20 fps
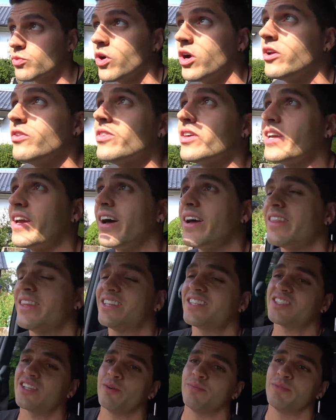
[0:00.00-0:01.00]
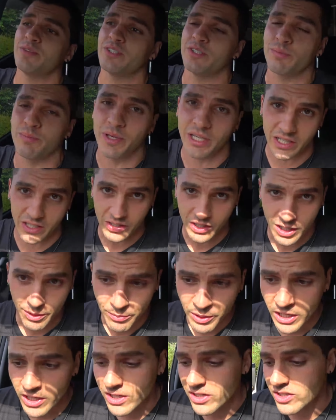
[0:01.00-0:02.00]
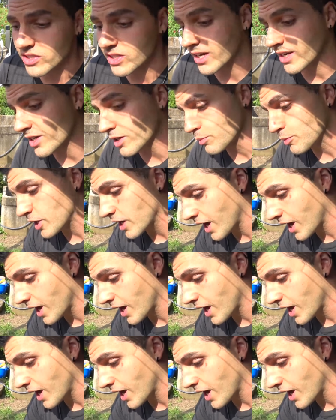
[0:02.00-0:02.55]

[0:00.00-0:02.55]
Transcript: run, the guy that's coming to pick it up is not gonna be